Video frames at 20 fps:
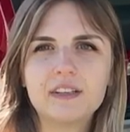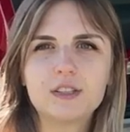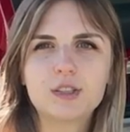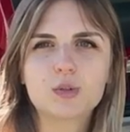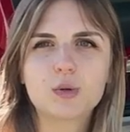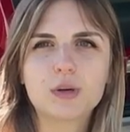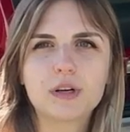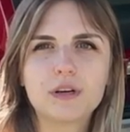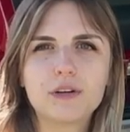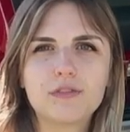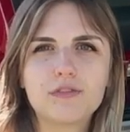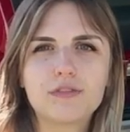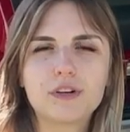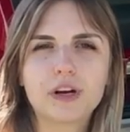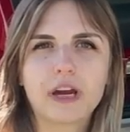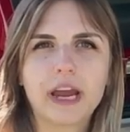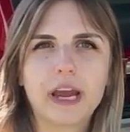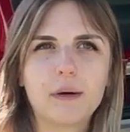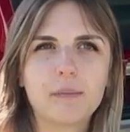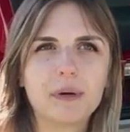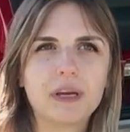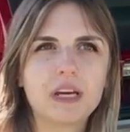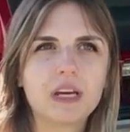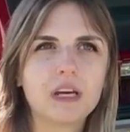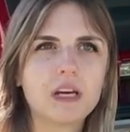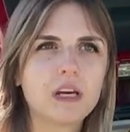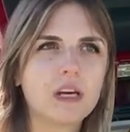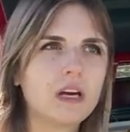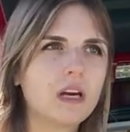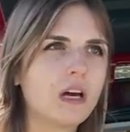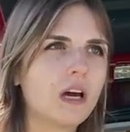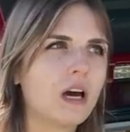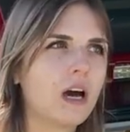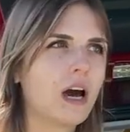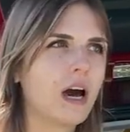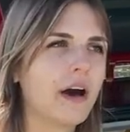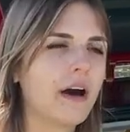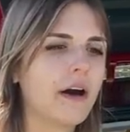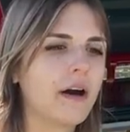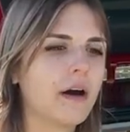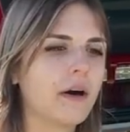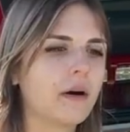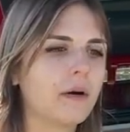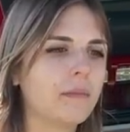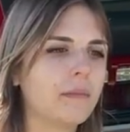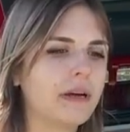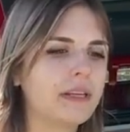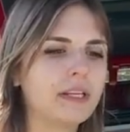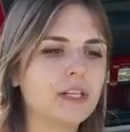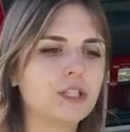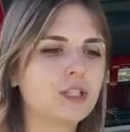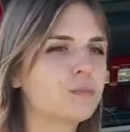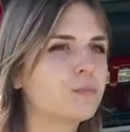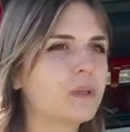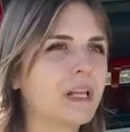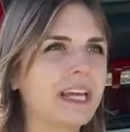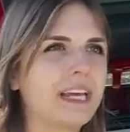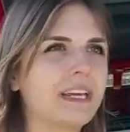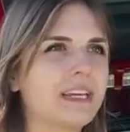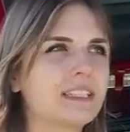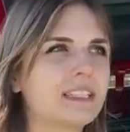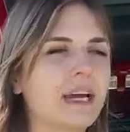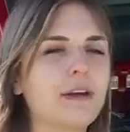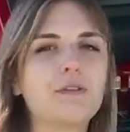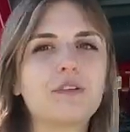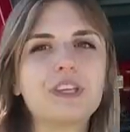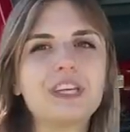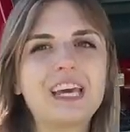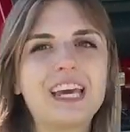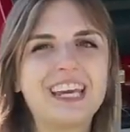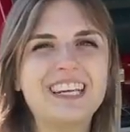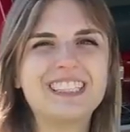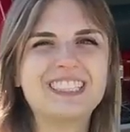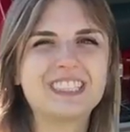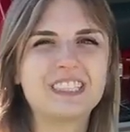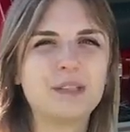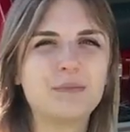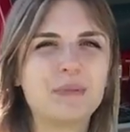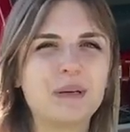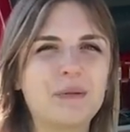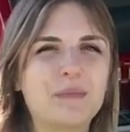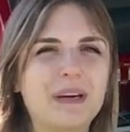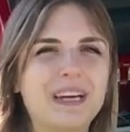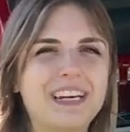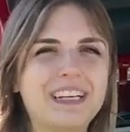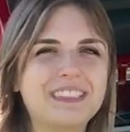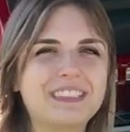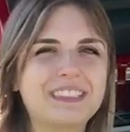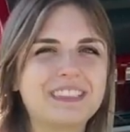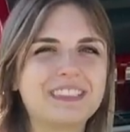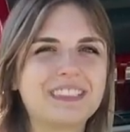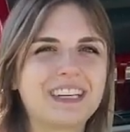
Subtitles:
sort of, for camping. And then just blankets. I really hate sleeping bags.